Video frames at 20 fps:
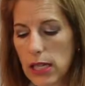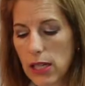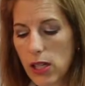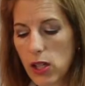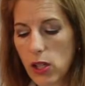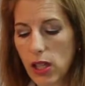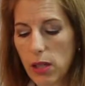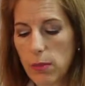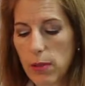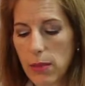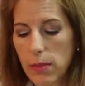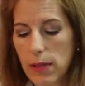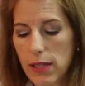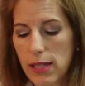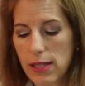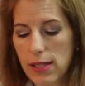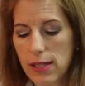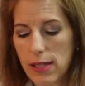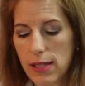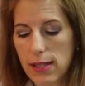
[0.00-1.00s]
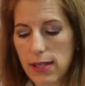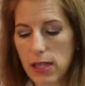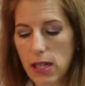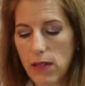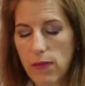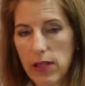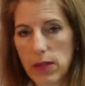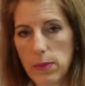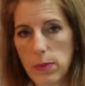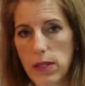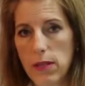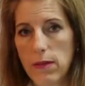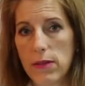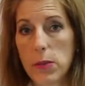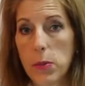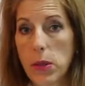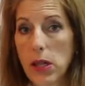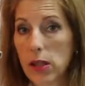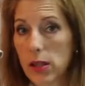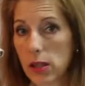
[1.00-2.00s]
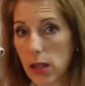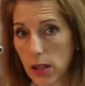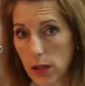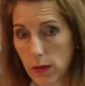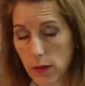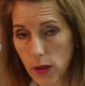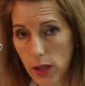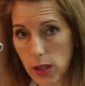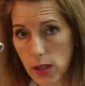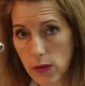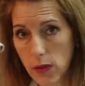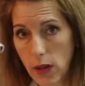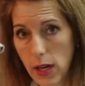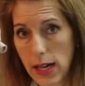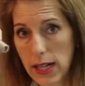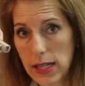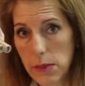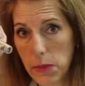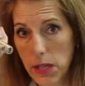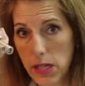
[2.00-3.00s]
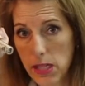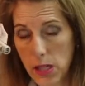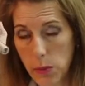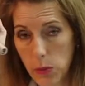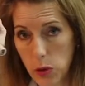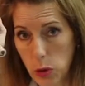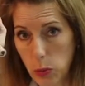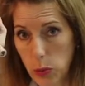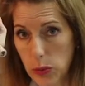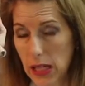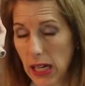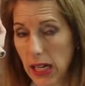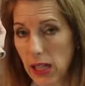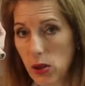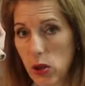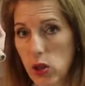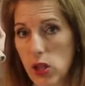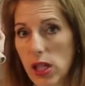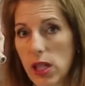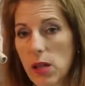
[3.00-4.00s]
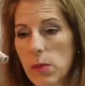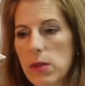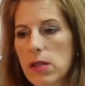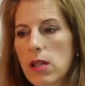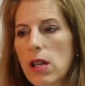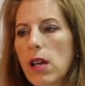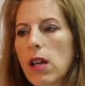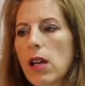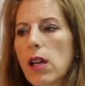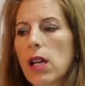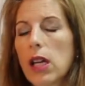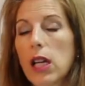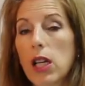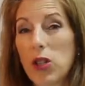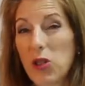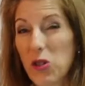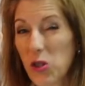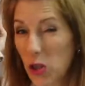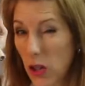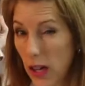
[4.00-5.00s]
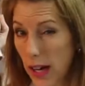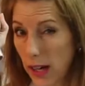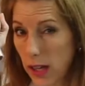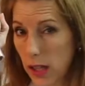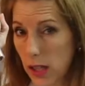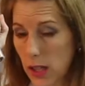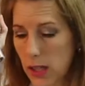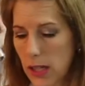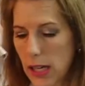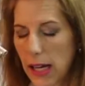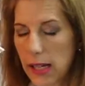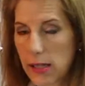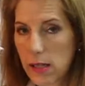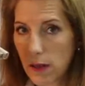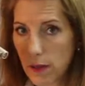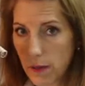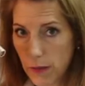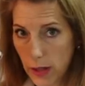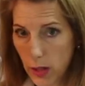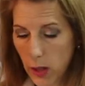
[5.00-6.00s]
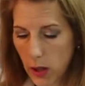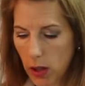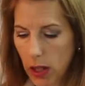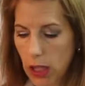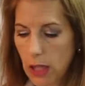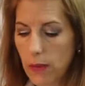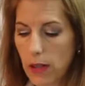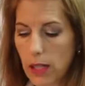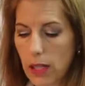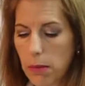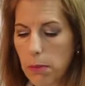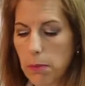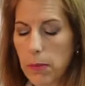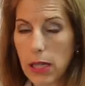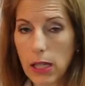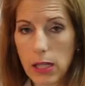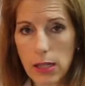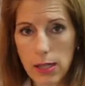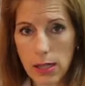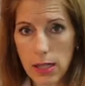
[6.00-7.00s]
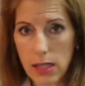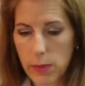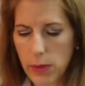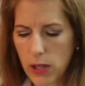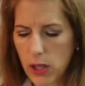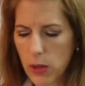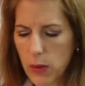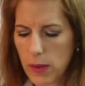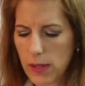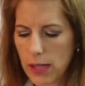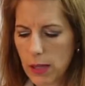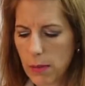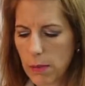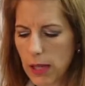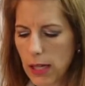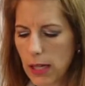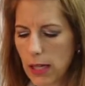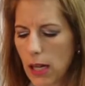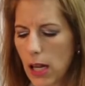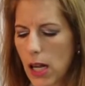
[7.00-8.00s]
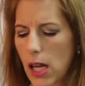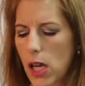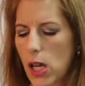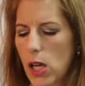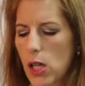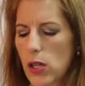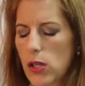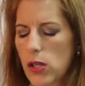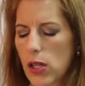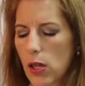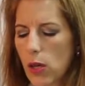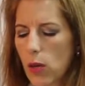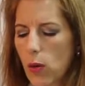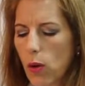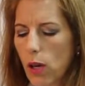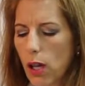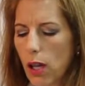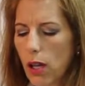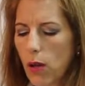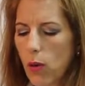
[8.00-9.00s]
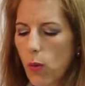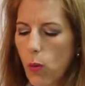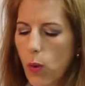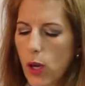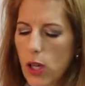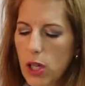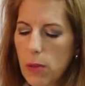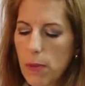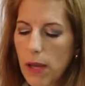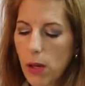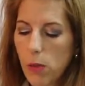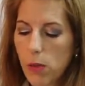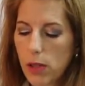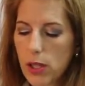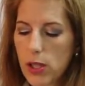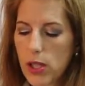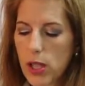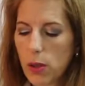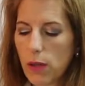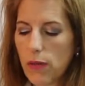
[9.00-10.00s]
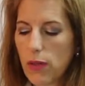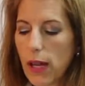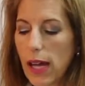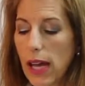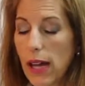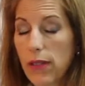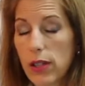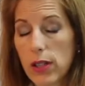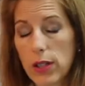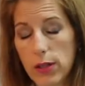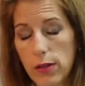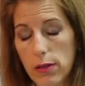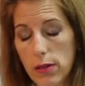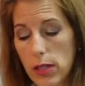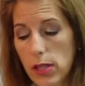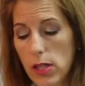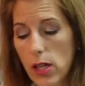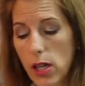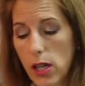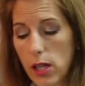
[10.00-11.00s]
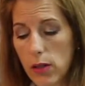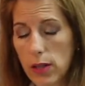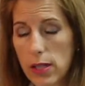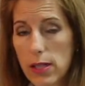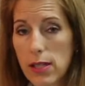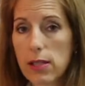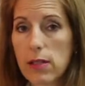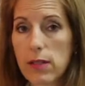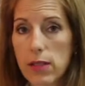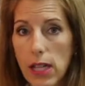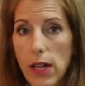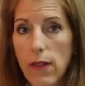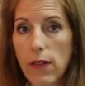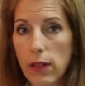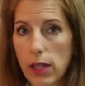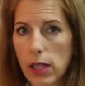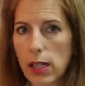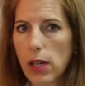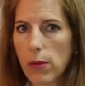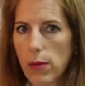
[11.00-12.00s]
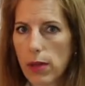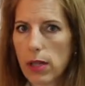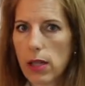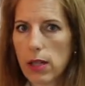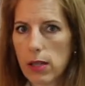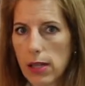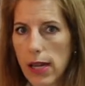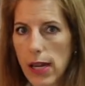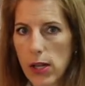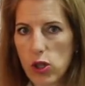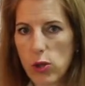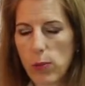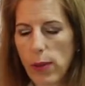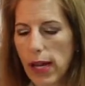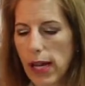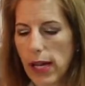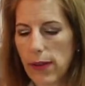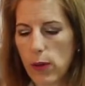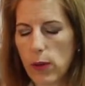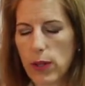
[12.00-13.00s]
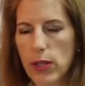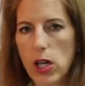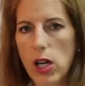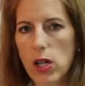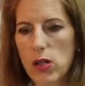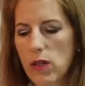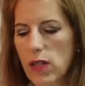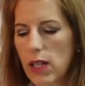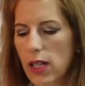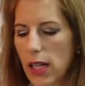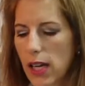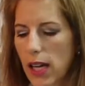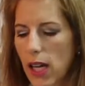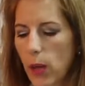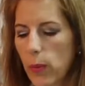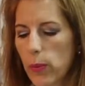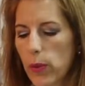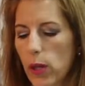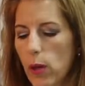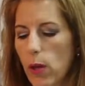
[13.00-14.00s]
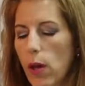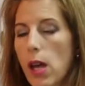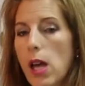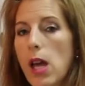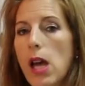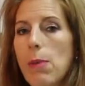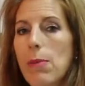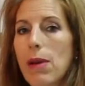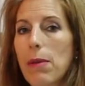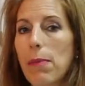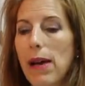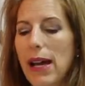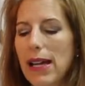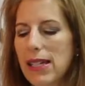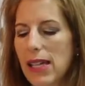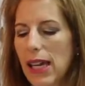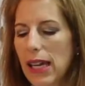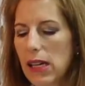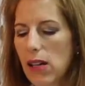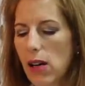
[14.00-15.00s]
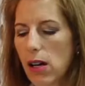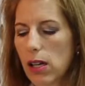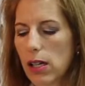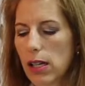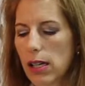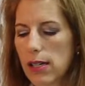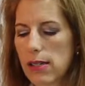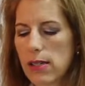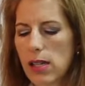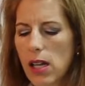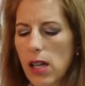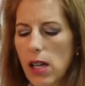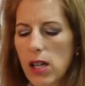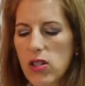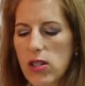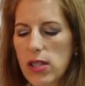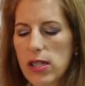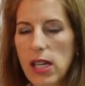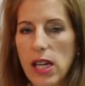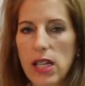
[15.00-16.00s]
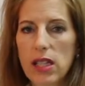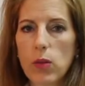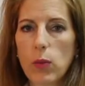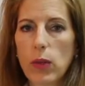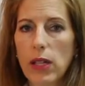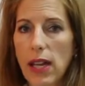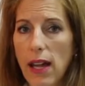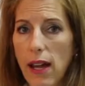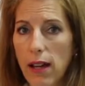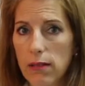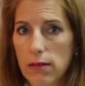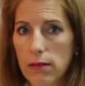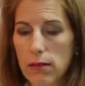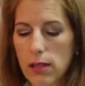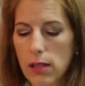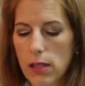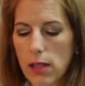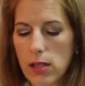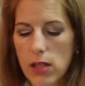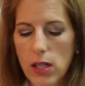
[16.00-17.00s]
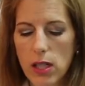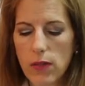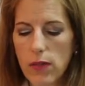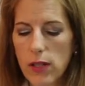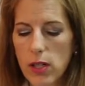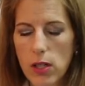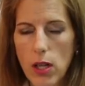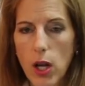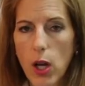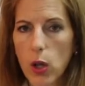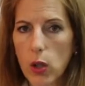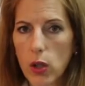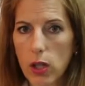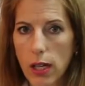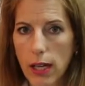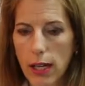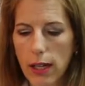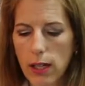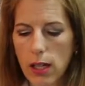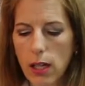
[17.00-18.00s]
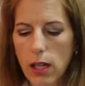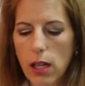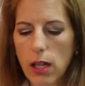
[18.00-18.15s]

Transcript: it could be because this stuff has been sprinkled on your French fries, mixed in with your potato chips, in your crackers as a filler. Even in meat, it's been used in meat. So what you may want to do if you have a gluten intolerance is definitely get with a naturopath or a doctor that can help you. But my take on it is just take the wheat out. Don't even do the whole grain.